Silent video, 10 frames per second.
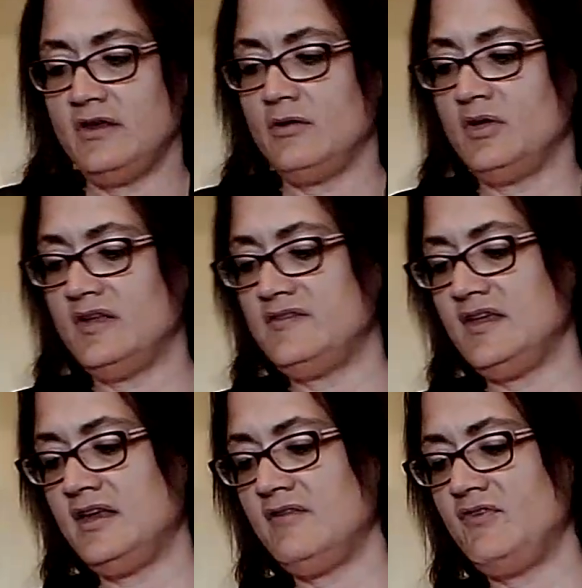know, it's,
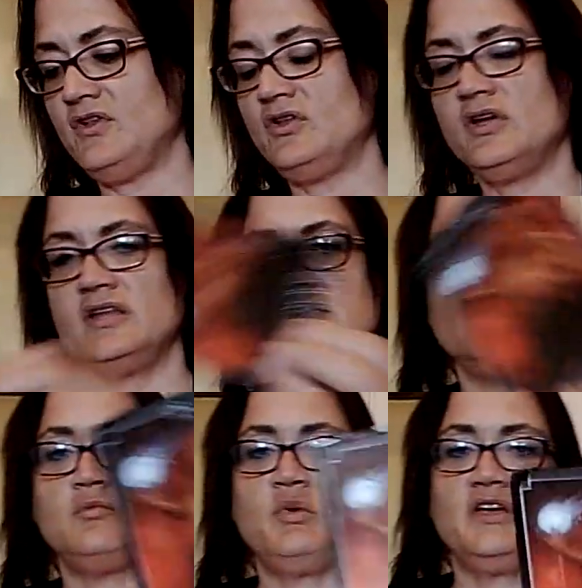and if you look at
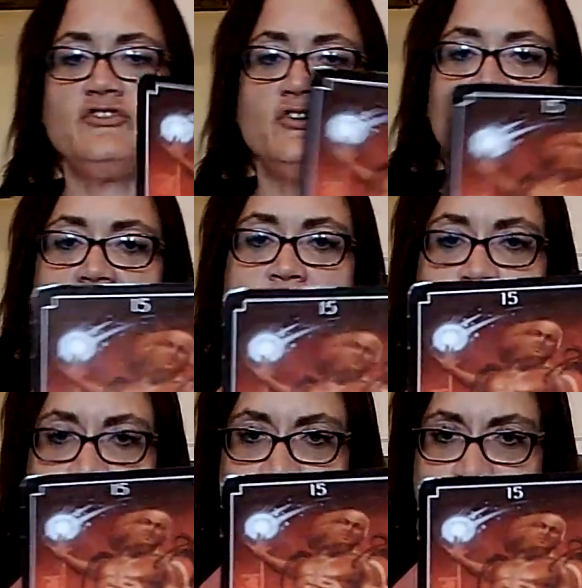this picture,
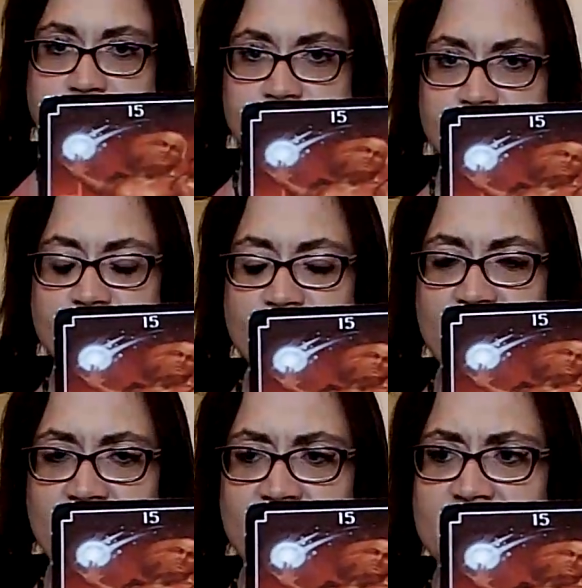
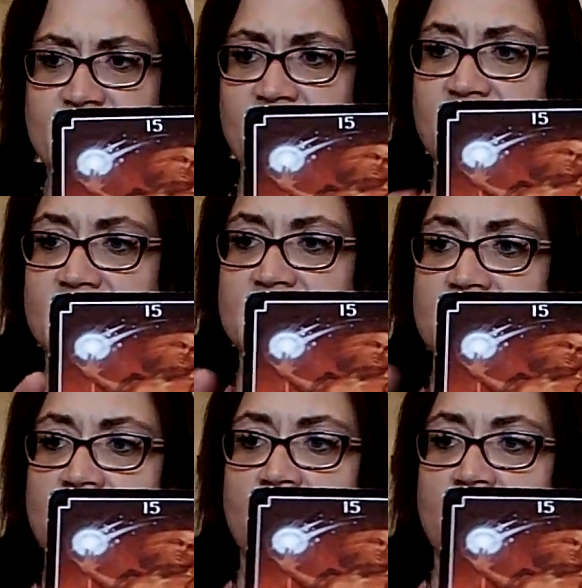it's like he's